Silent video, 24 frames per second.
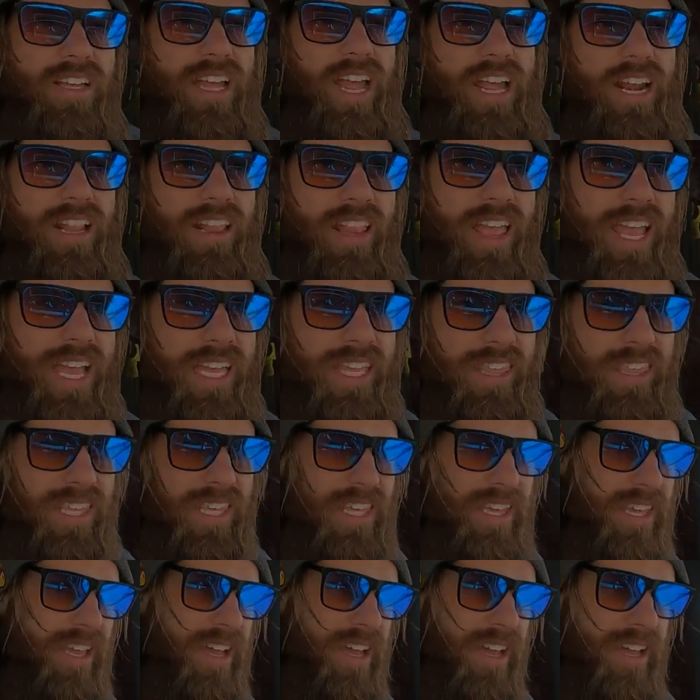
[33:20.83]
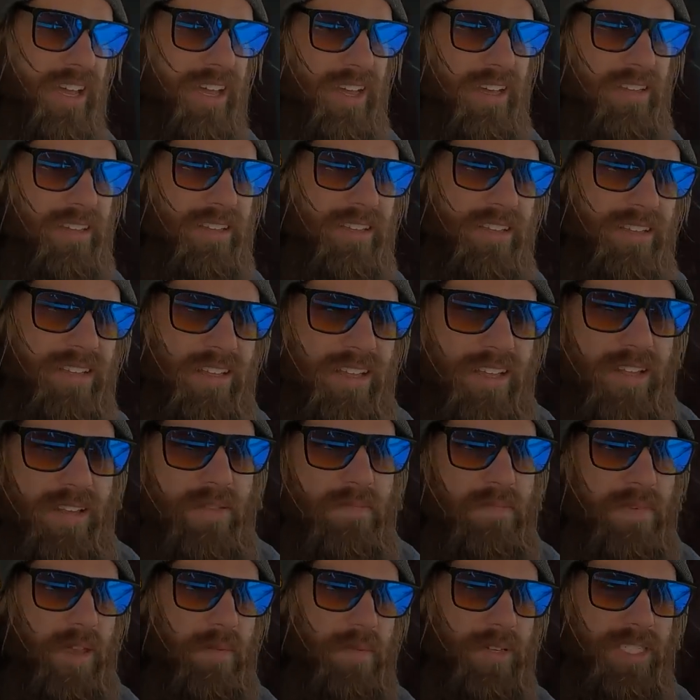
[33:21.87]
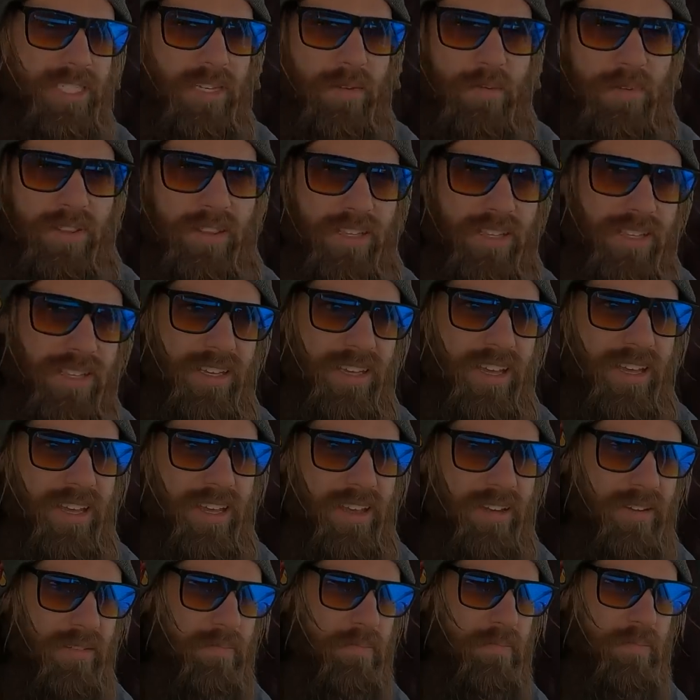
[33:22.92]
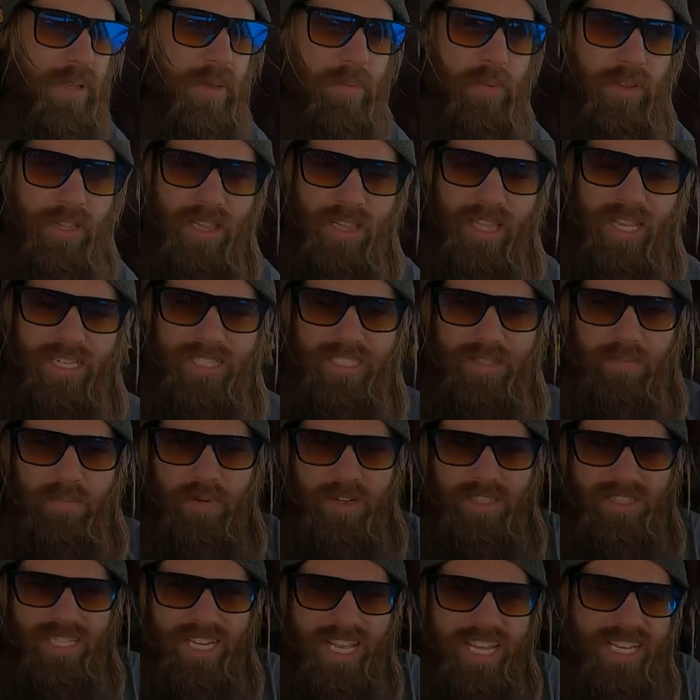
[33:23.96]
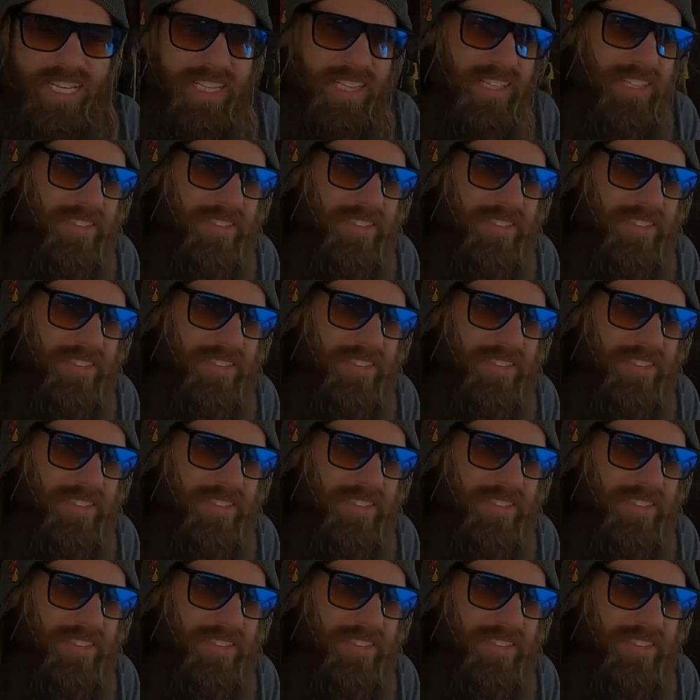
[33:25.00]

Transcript: kind of like the, uh, maybe some of the uh, people that like to partake a